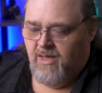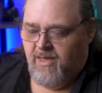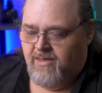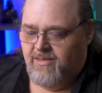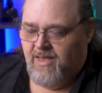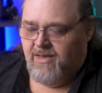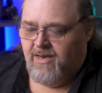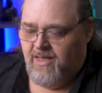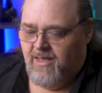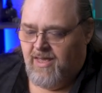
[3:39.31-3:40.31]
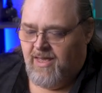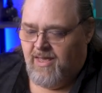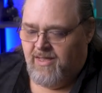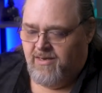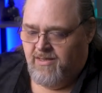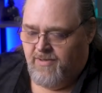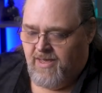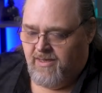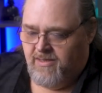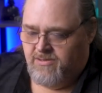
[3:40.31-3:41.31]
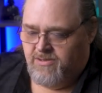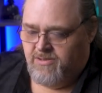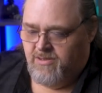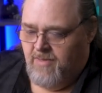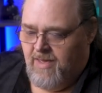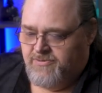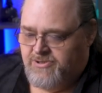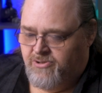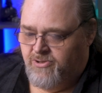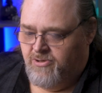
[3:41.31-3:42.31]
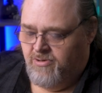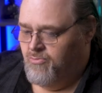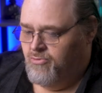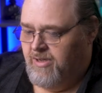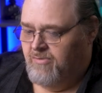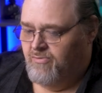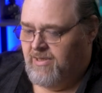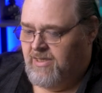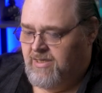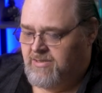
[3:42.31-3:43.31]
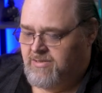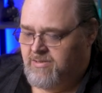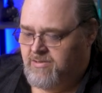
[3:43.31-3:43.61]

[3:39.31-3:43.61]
I can .NET add package Mapster pre-release.